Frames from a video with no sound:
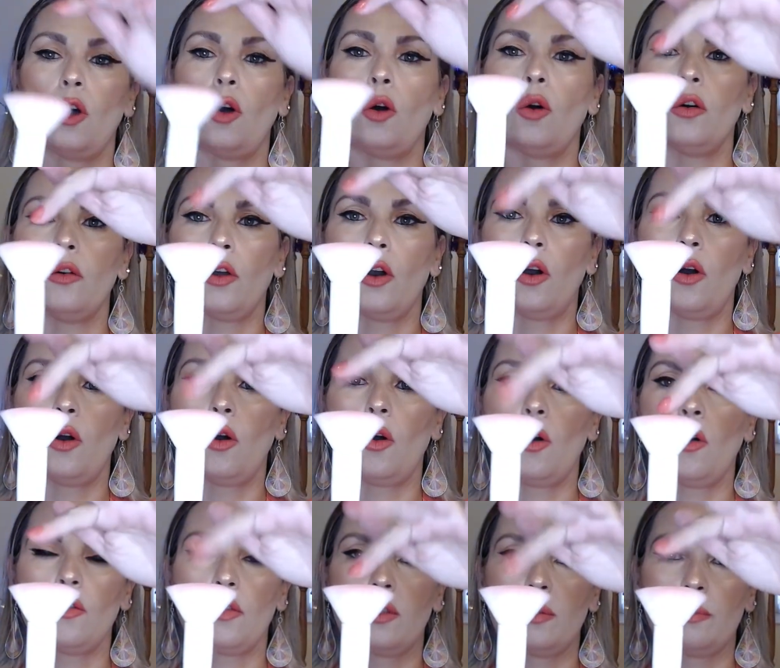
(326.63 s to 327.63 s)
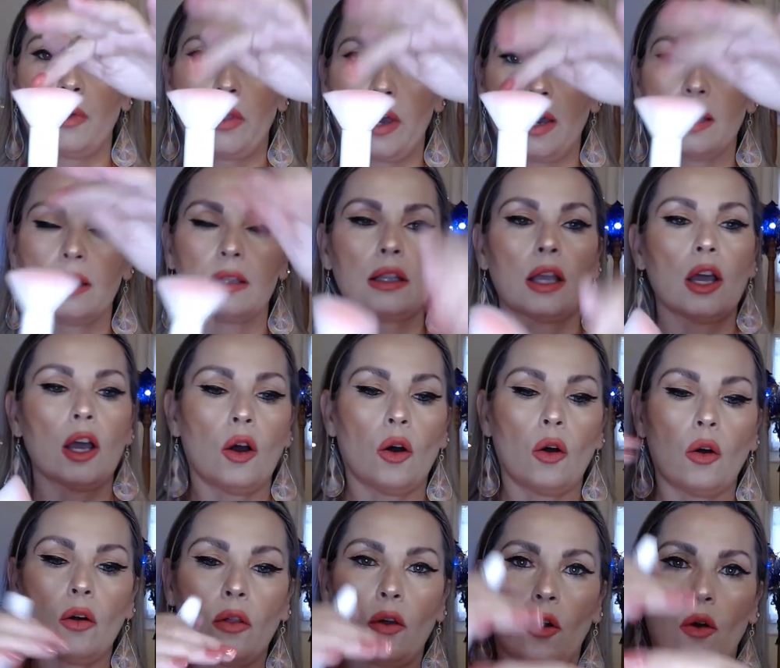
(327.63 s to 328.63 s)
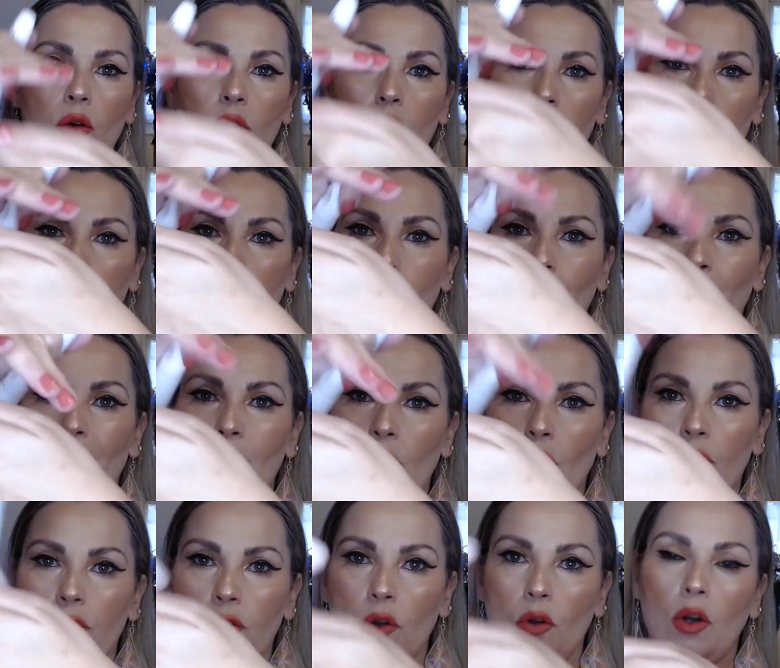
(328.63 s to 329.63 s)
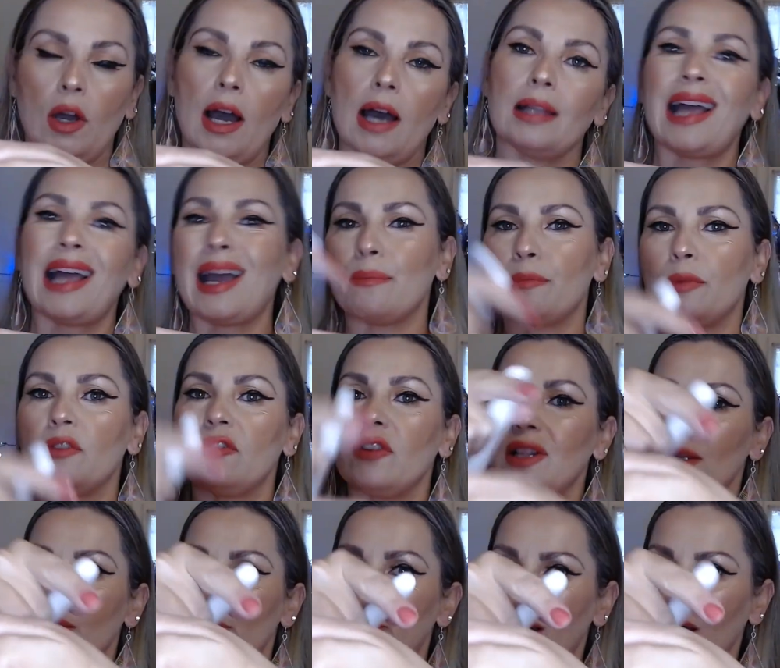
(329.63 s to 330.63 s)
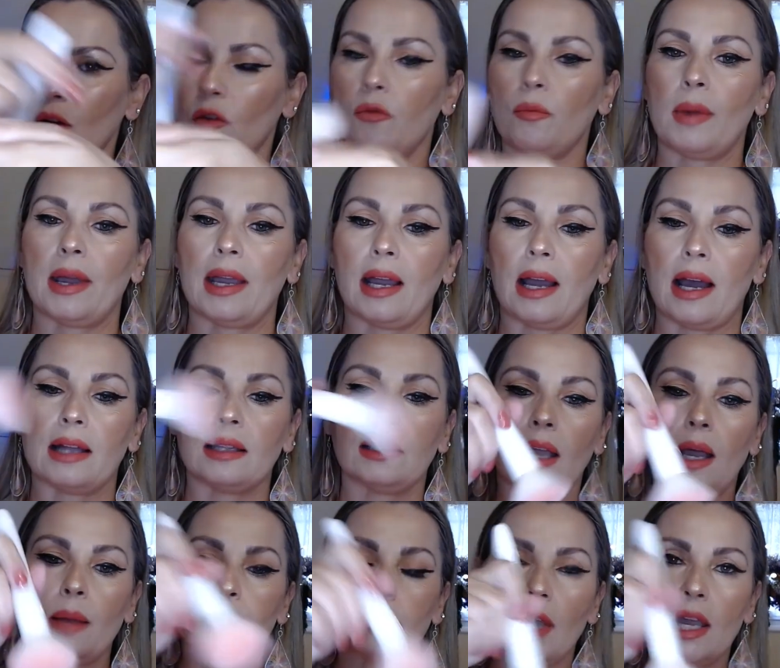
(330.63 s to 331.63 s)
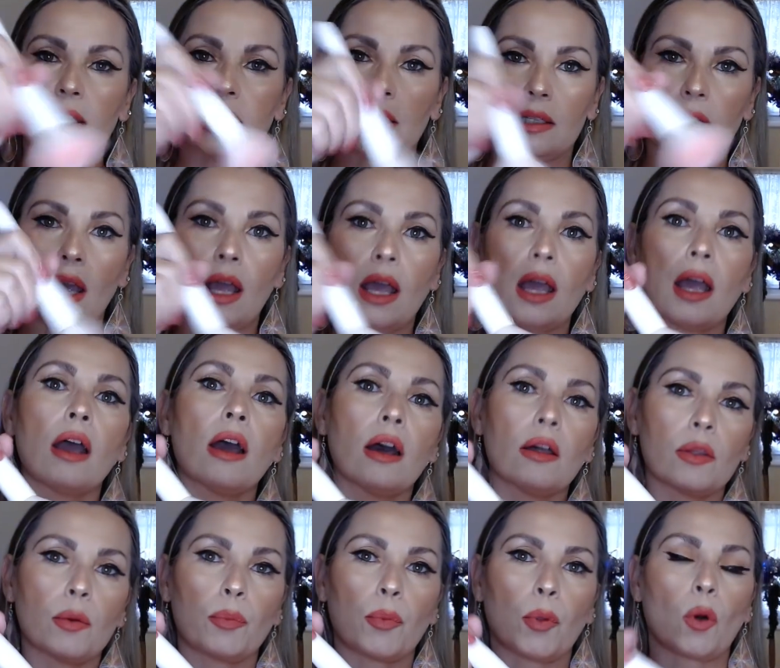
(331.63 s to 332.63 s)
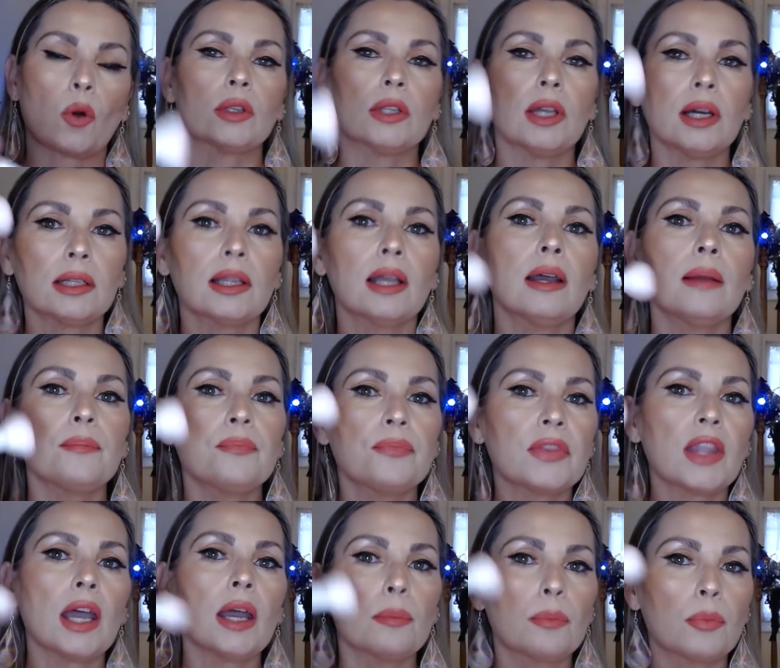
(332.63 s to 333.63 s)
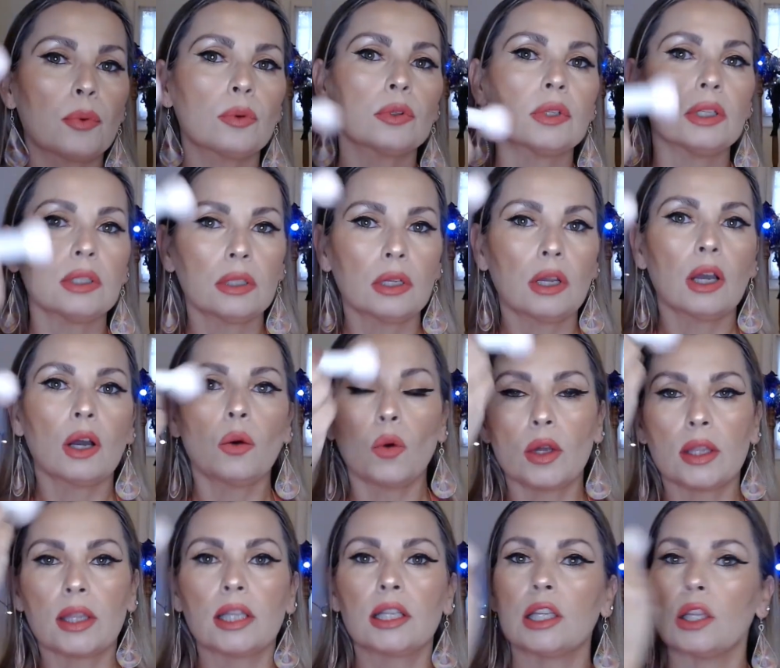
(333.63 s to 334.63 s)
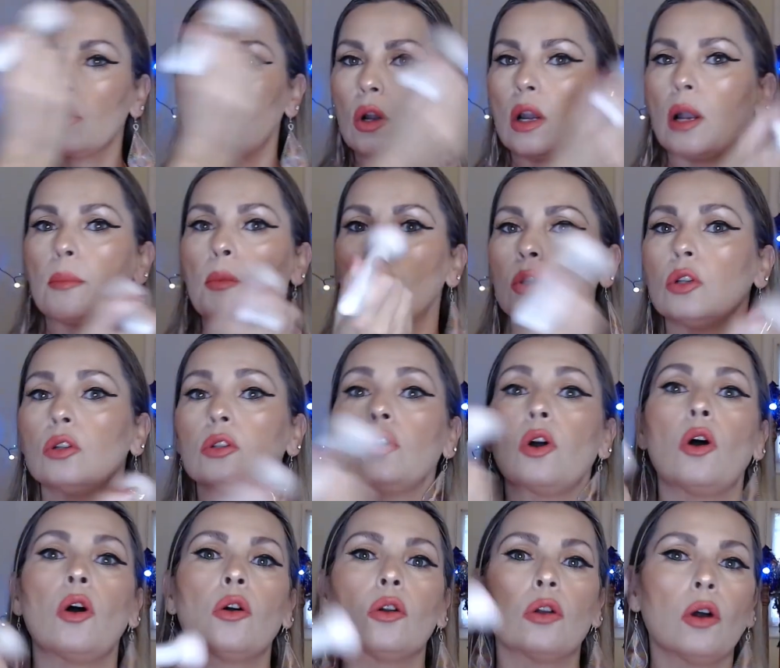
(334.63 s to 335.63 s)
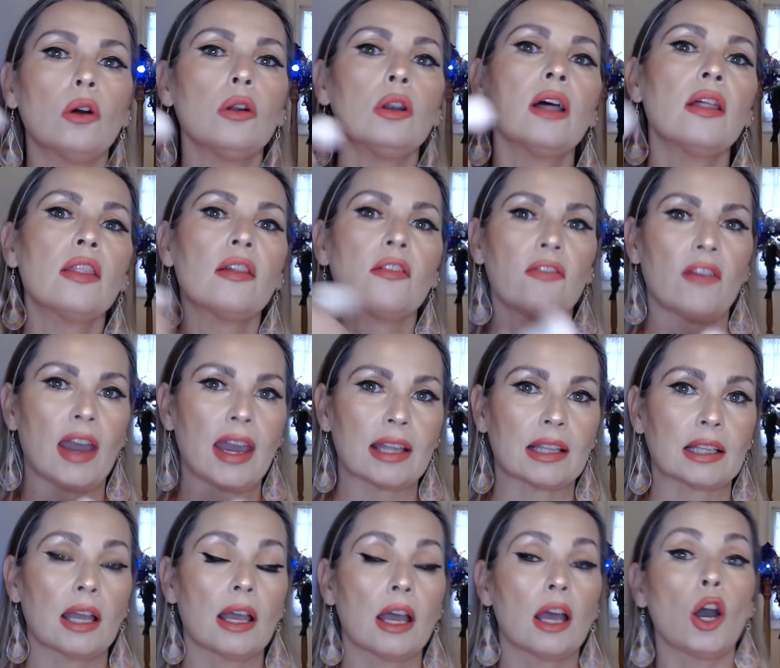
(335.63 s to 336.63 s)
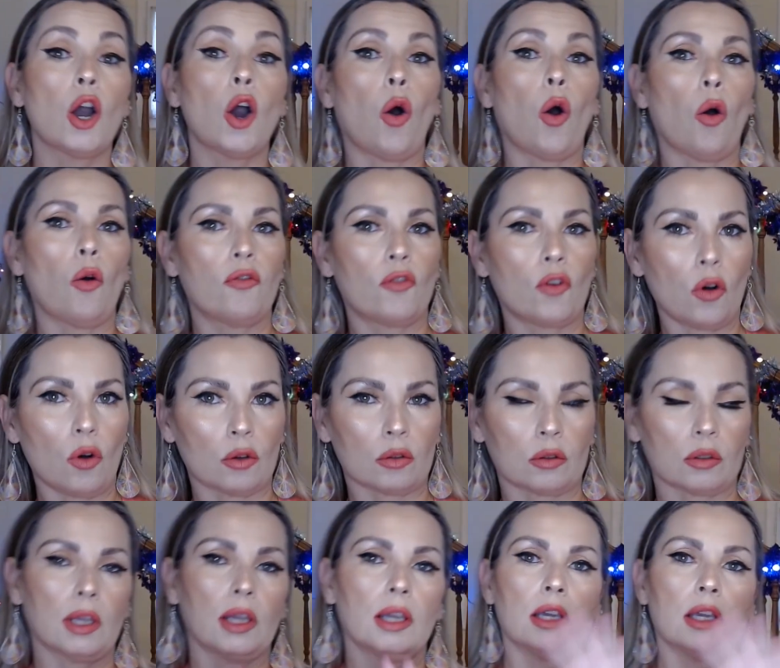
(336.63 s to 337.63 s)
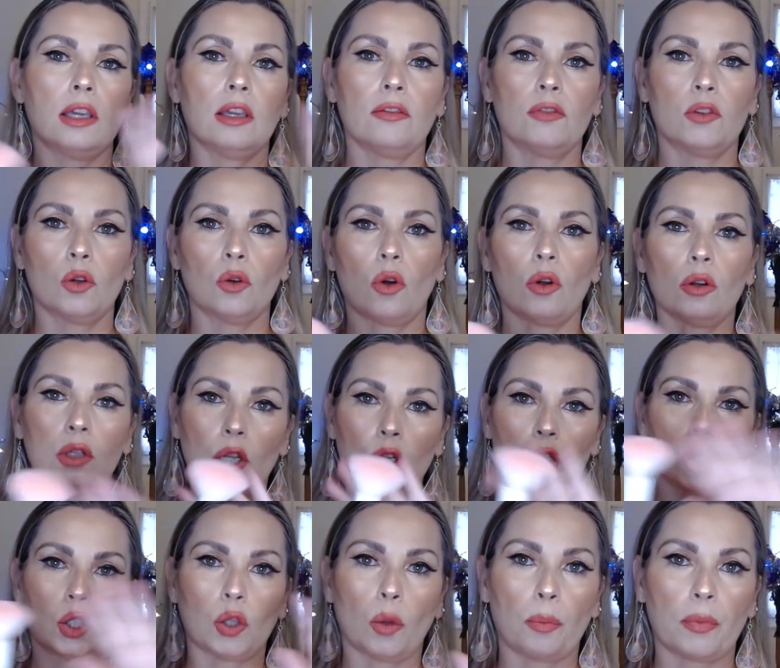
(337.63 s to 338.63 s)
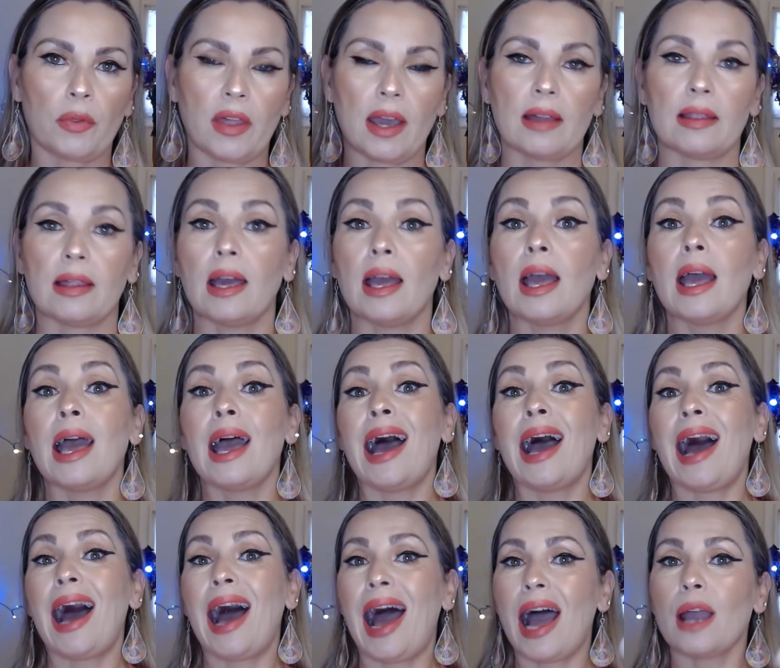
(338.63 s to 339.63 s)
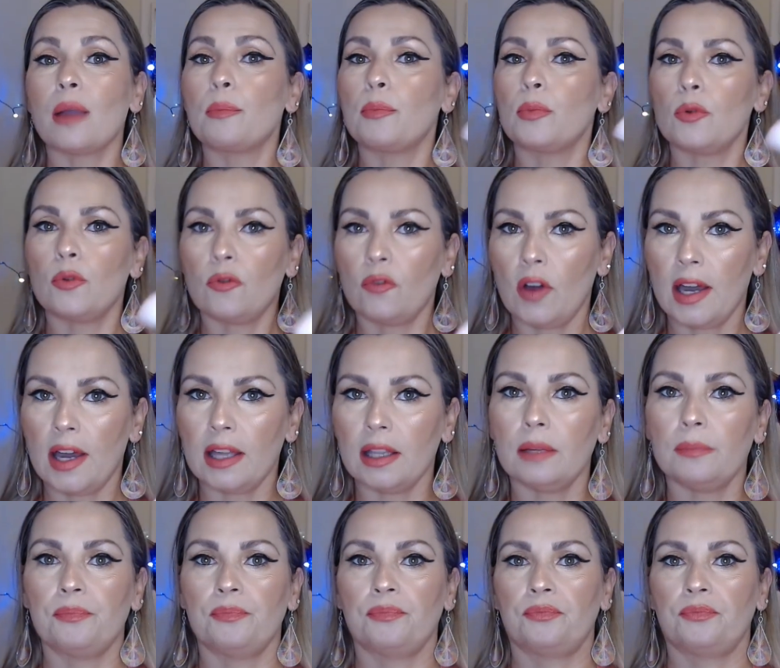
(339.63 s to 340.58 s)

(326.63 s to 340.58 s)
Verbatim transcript: or on the brush or only the back of your hand. I prefer the back of my hand. I'm taking the product and put it with circular motion on all the face. Of course, if you want, stop there. I prefer